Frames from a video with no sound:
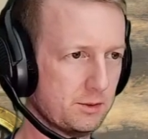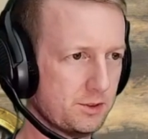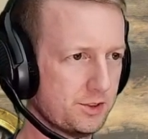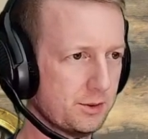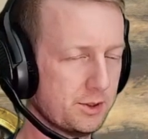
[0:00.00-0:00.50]
we'll
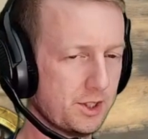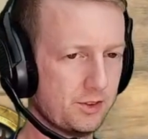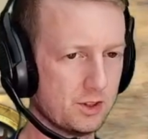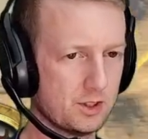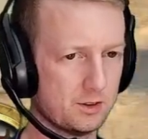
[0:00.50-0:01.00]
see what he's
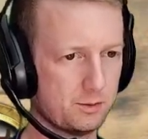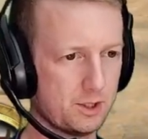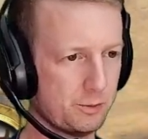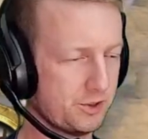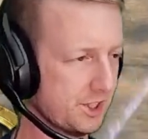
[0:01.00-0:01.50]
got. We'll
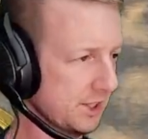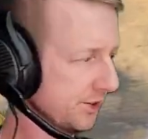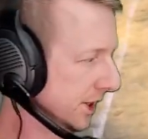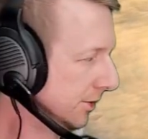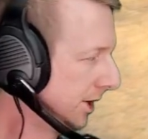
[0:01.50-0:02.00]
give him a
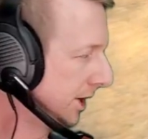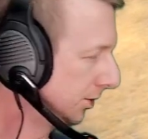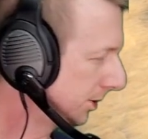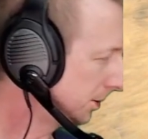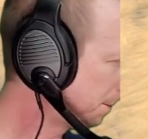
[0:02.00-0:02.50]
chance to get ready
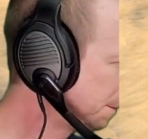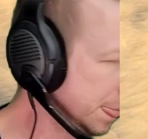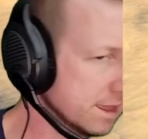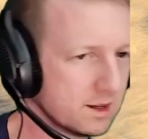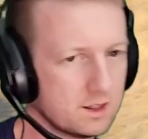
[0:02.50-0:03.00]
as well.
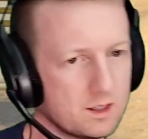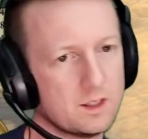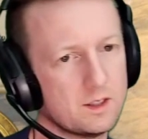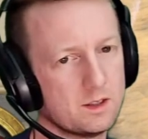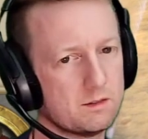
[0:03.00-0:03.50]

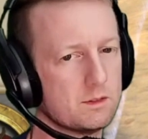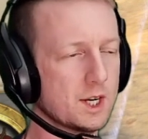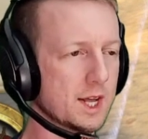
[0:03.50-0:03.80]
And run